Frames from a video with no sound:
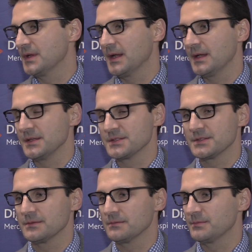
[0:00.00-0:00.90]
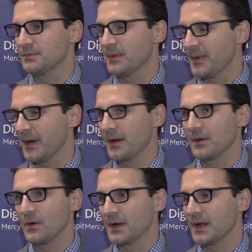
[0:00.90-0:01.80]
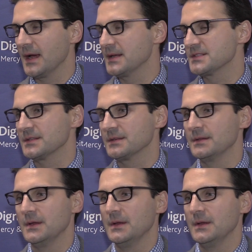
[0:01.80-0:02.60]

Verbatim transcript: and he's prepared and organized and,